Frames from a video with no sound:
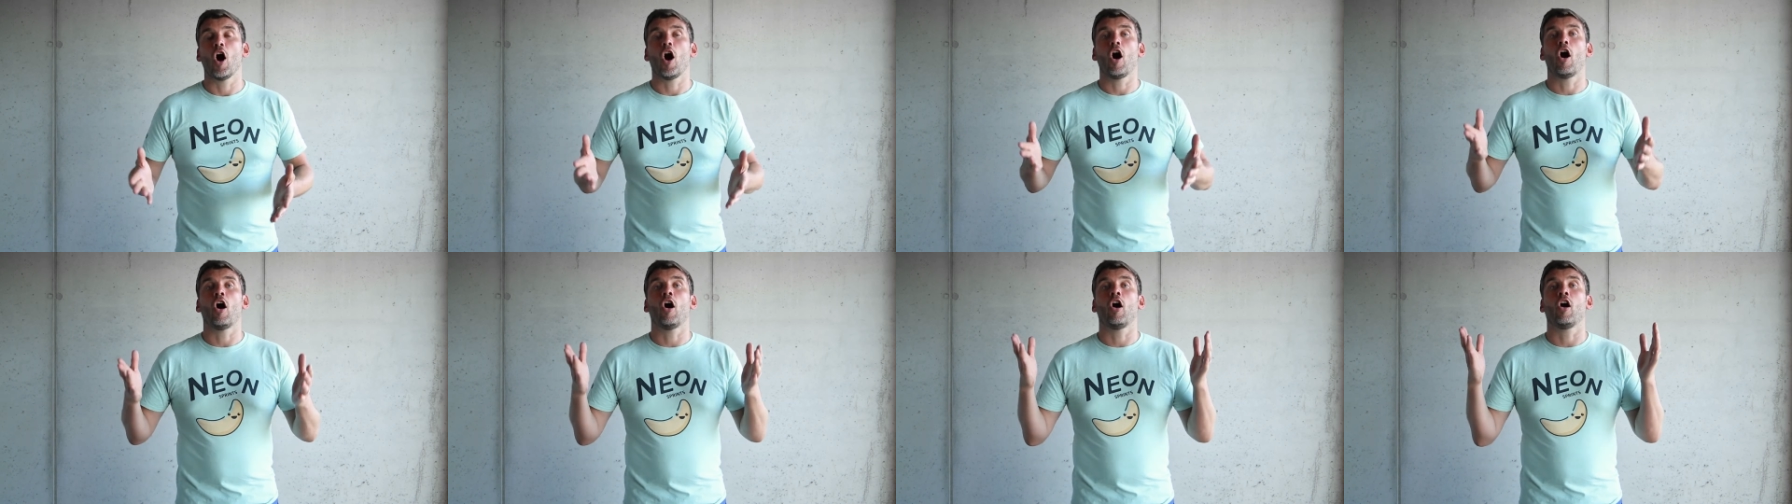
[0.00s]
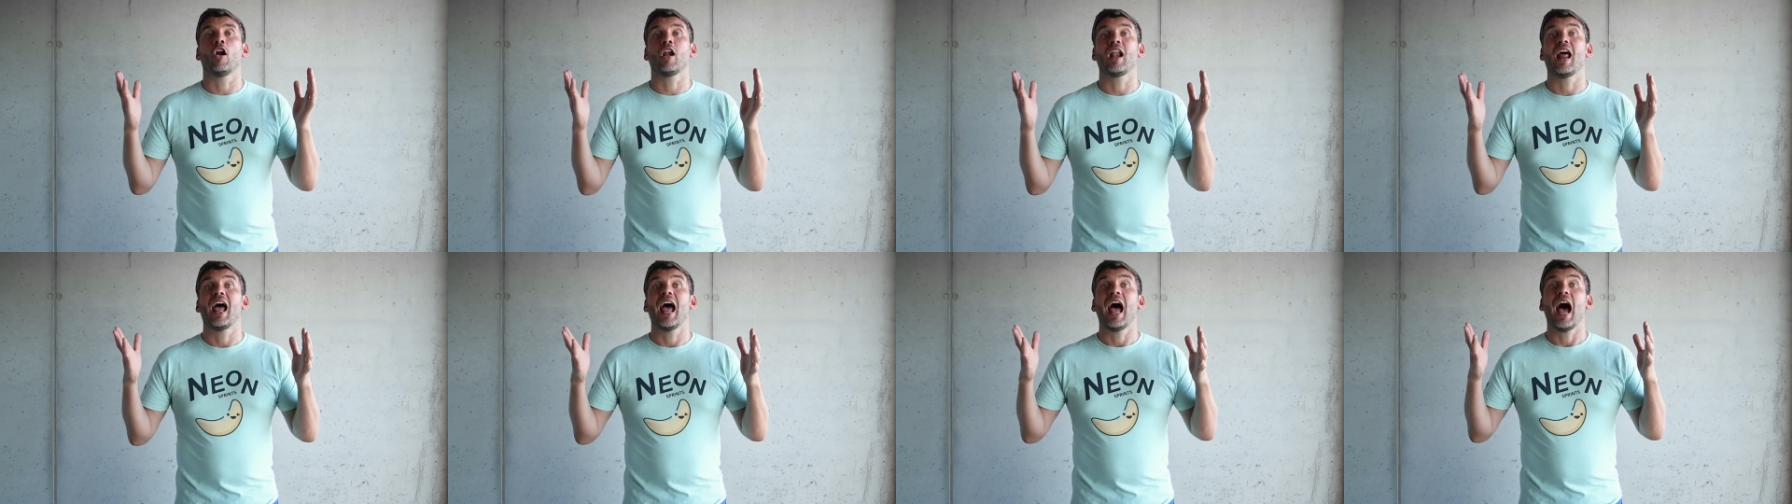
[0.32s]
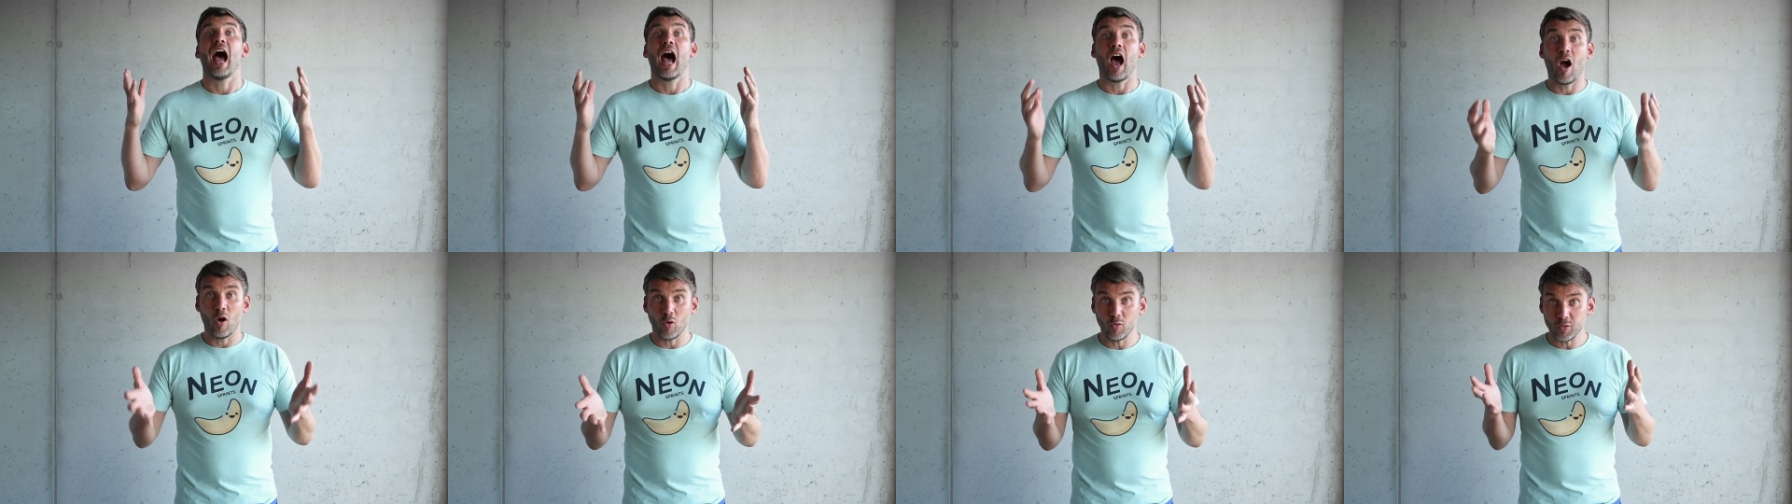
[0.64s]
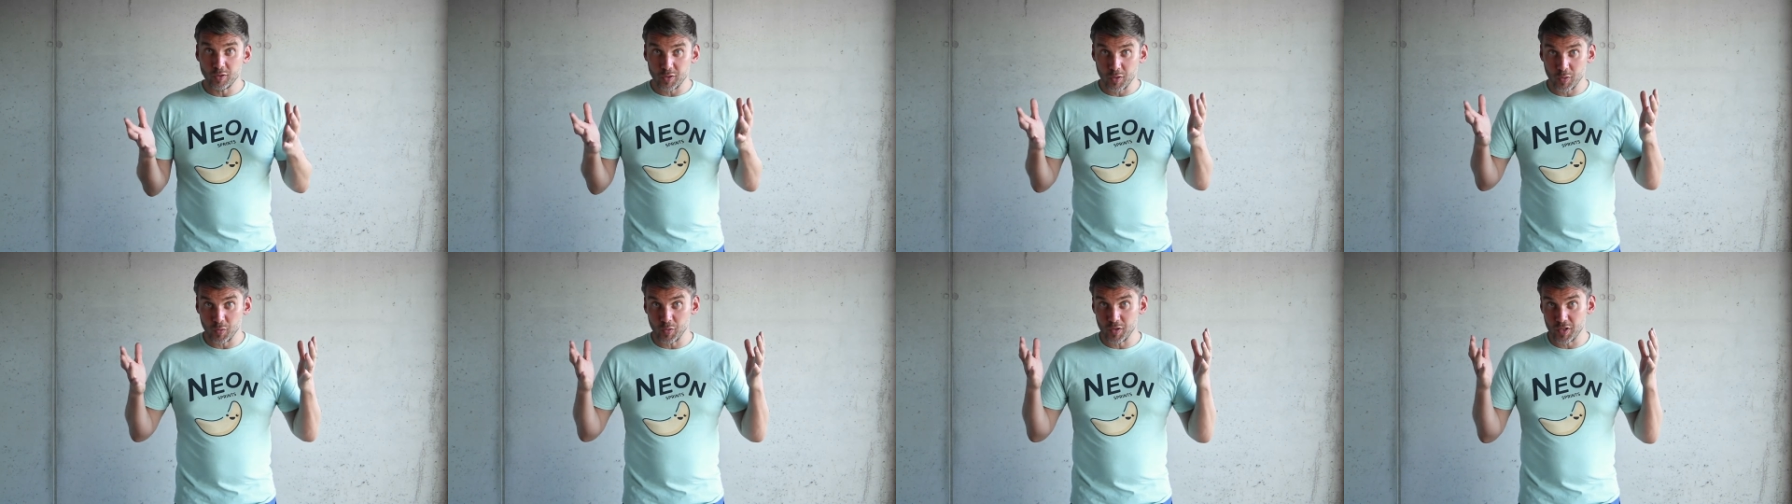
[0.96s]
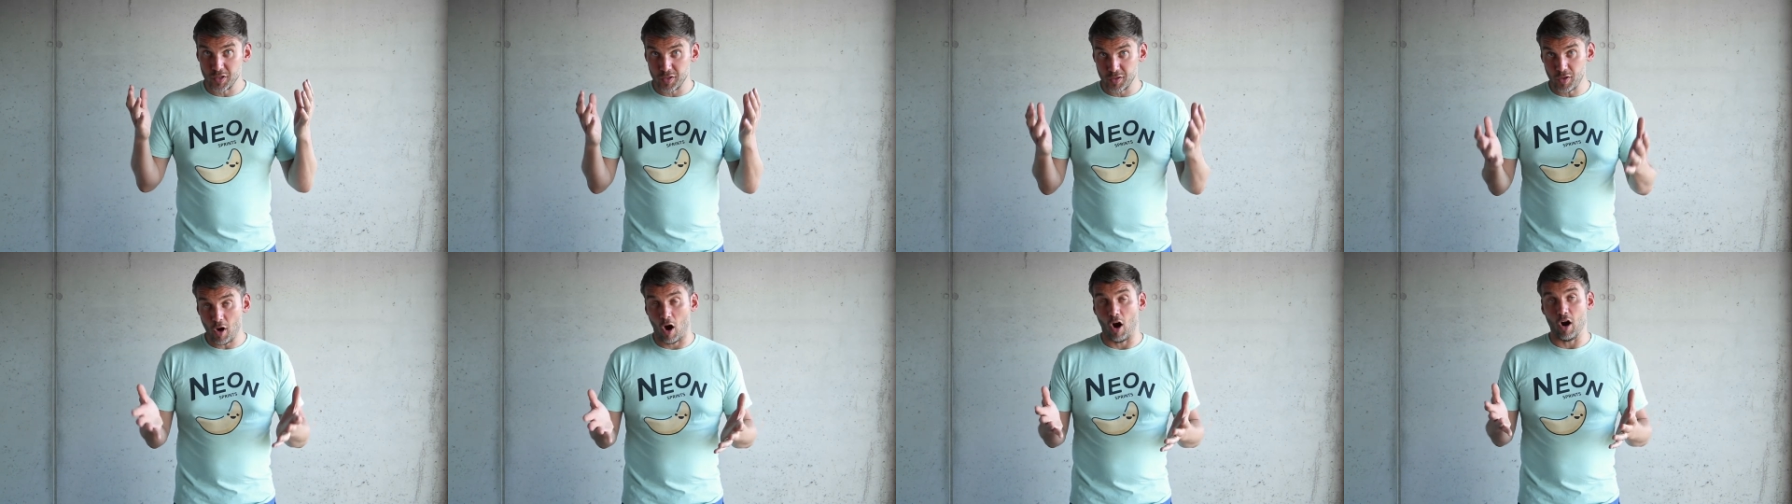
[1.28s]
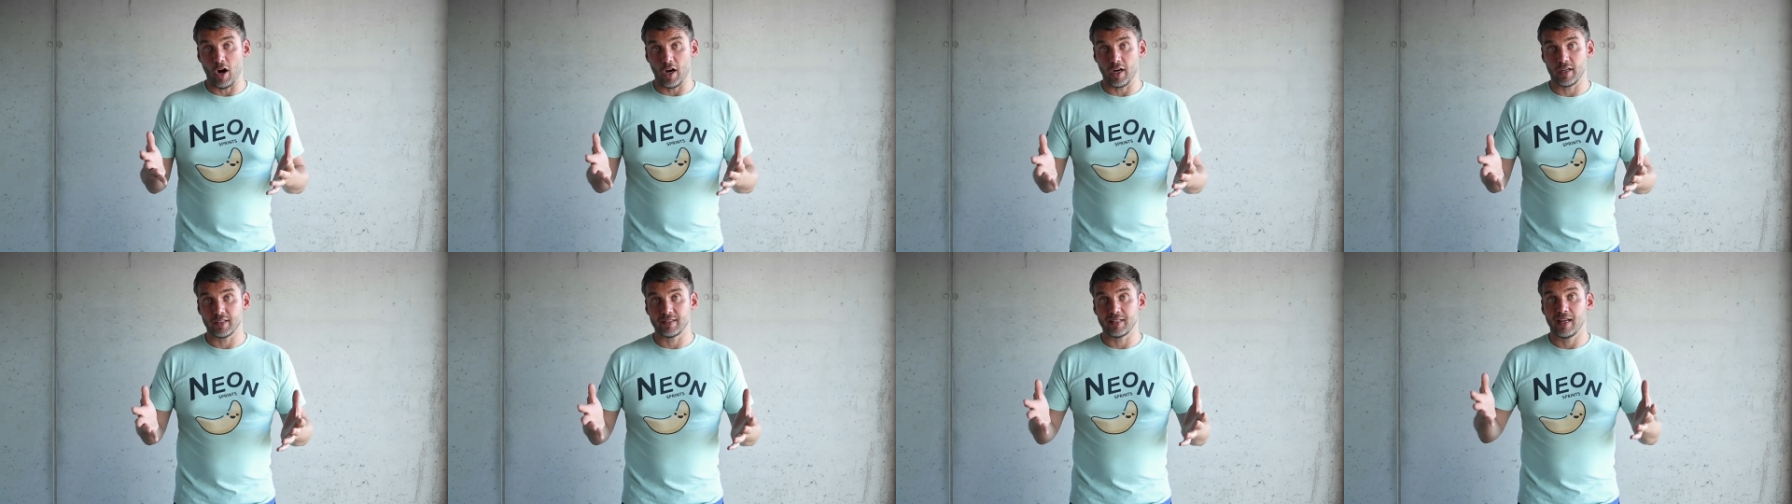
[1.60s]
on how to
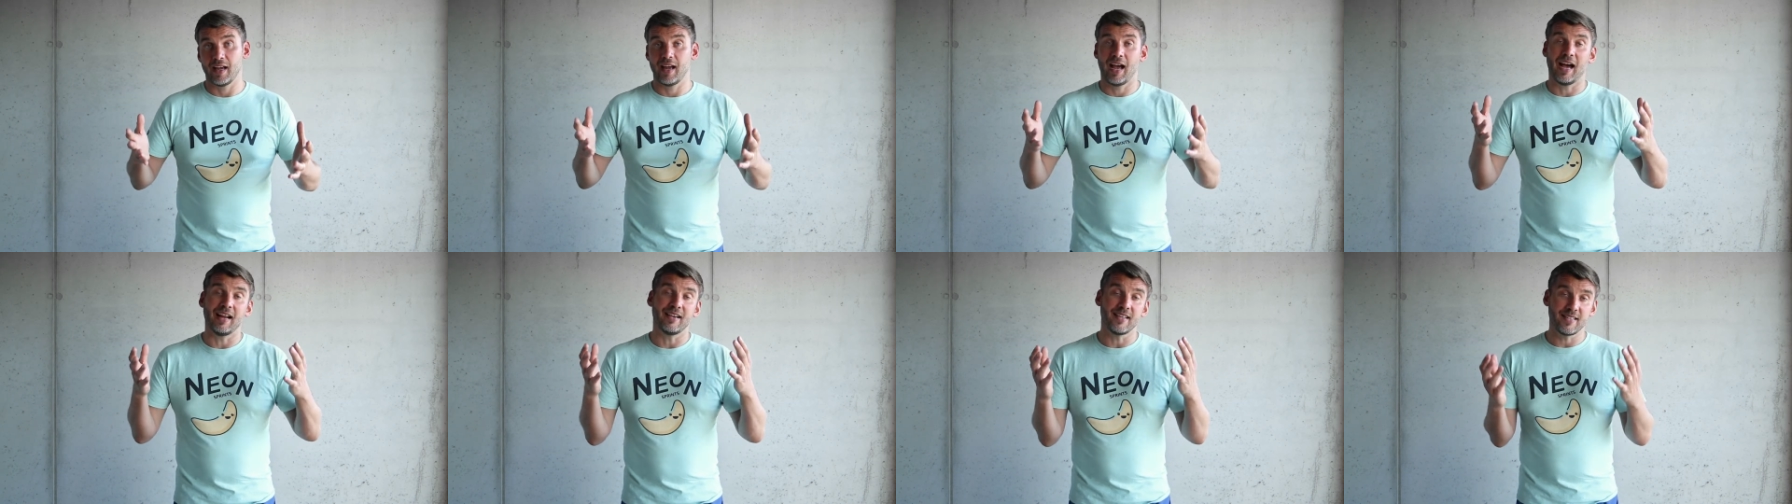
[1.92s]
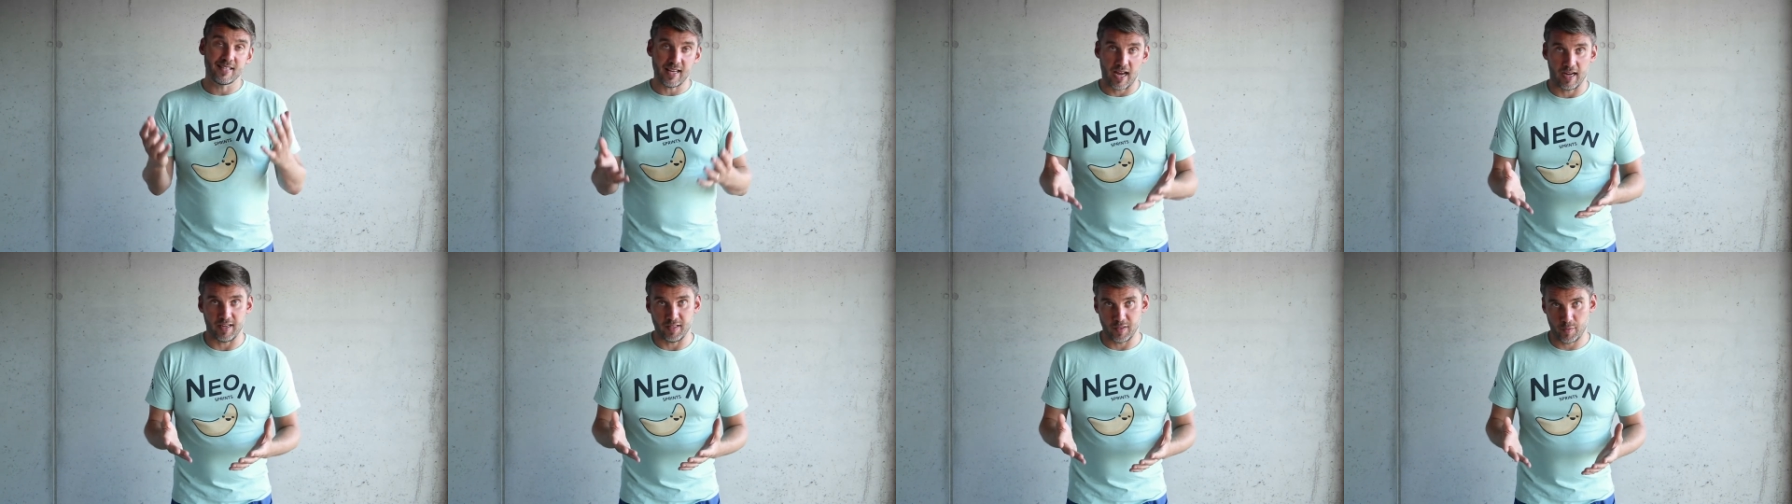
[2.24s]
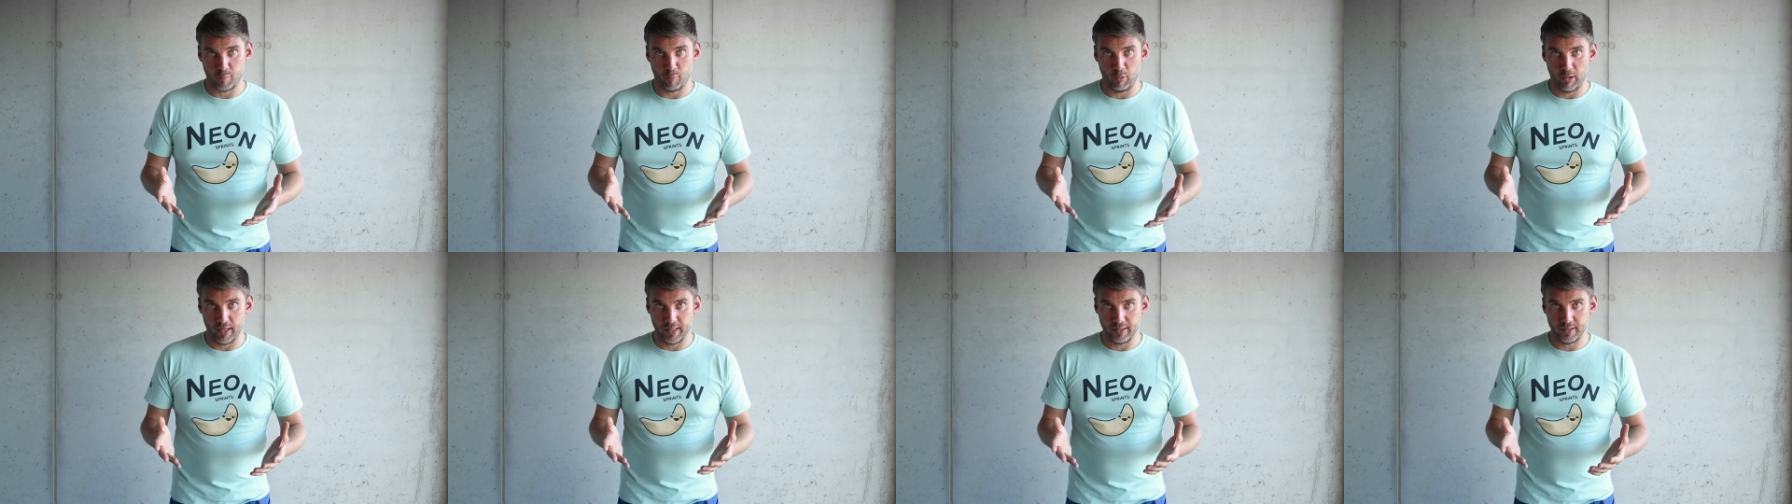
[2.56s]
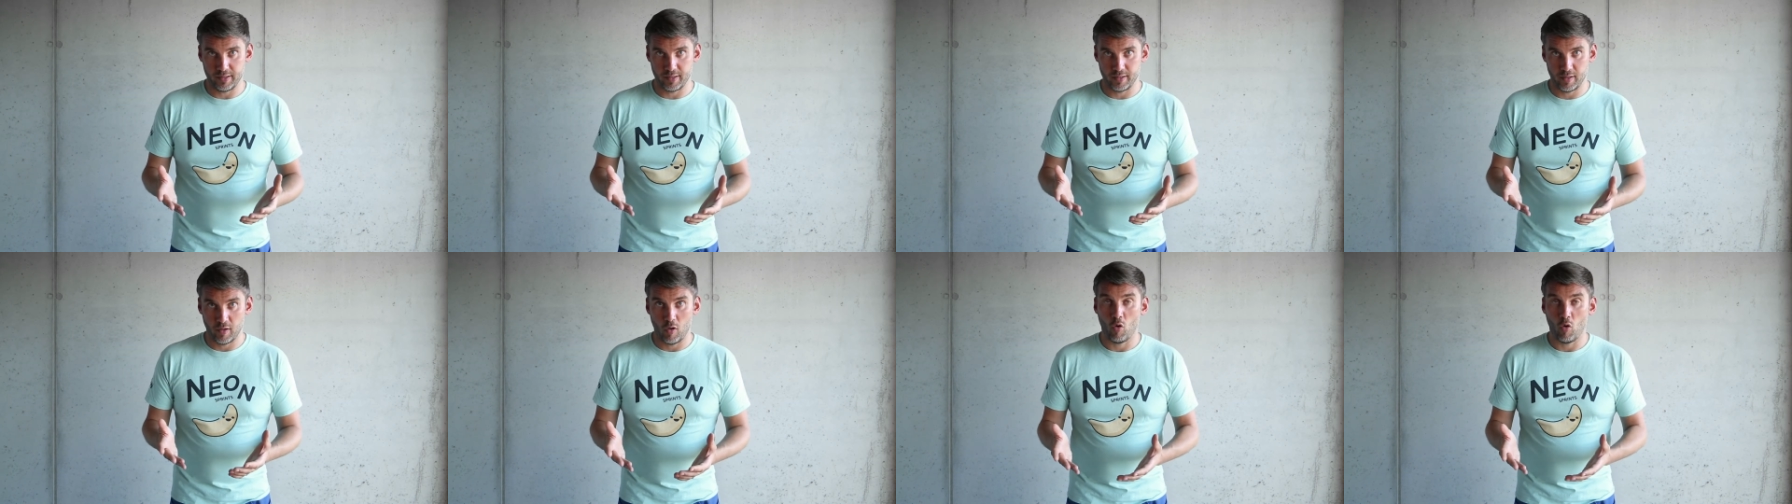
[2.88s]
start a design sprint